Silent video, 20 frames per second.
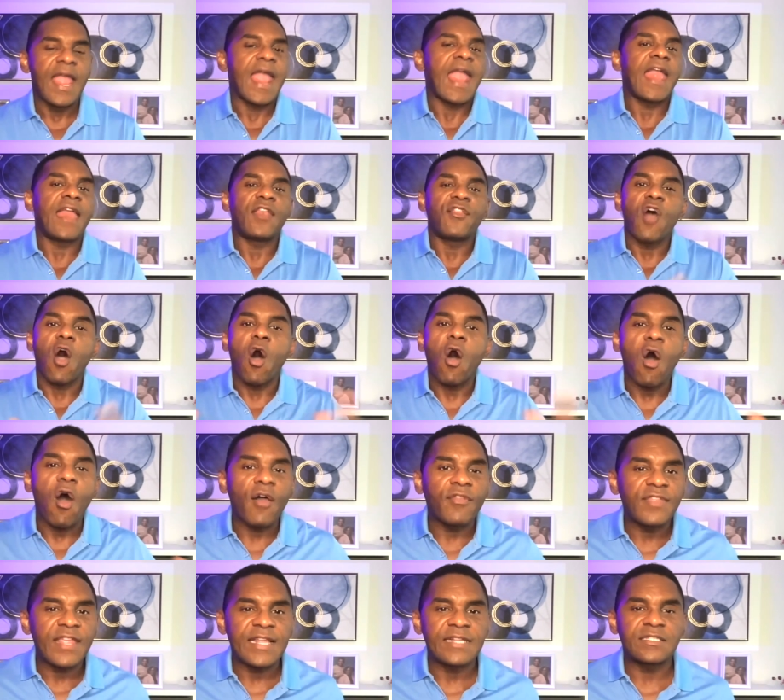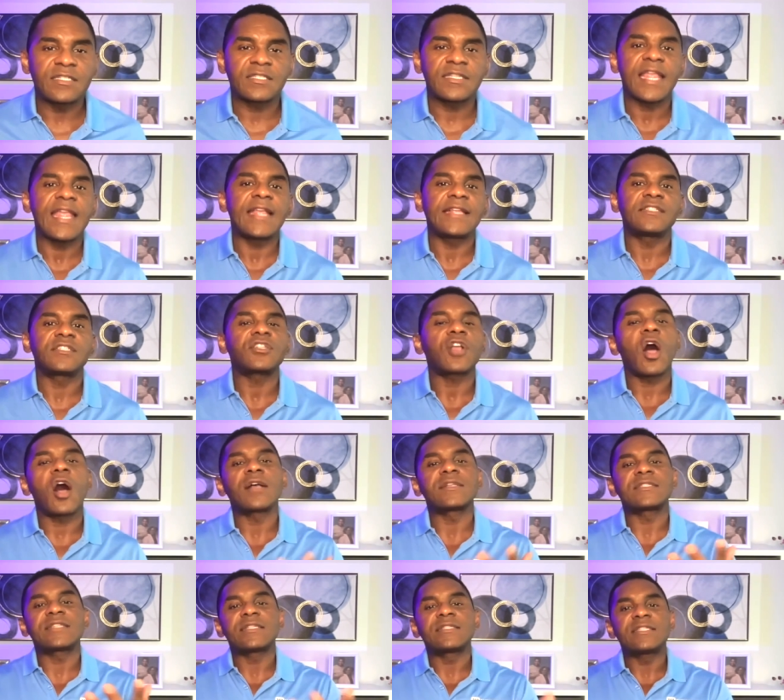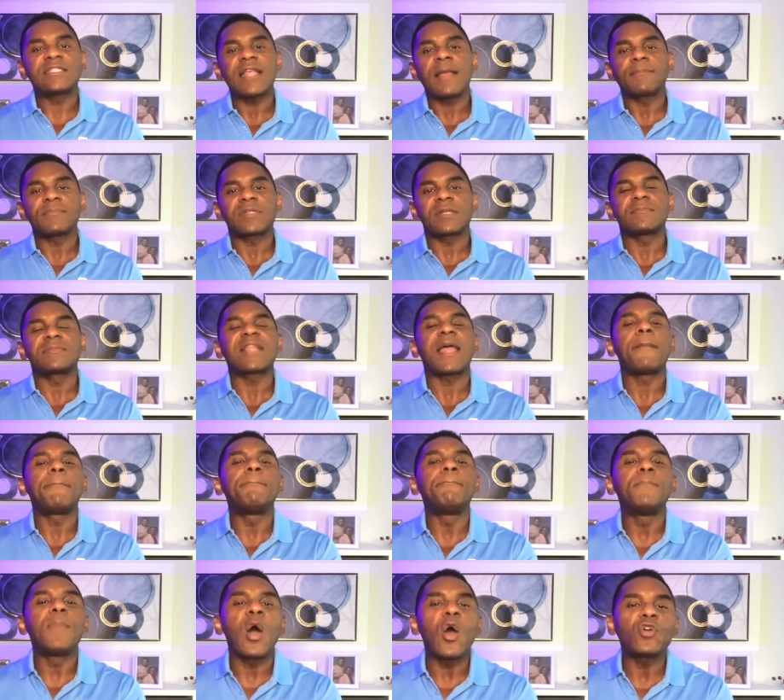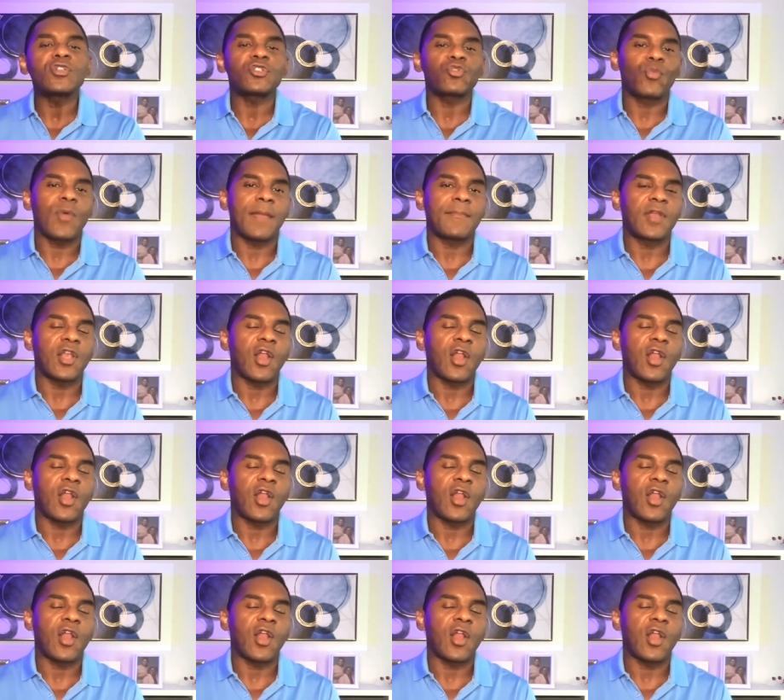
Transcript: And all these things cause the symptoms that most women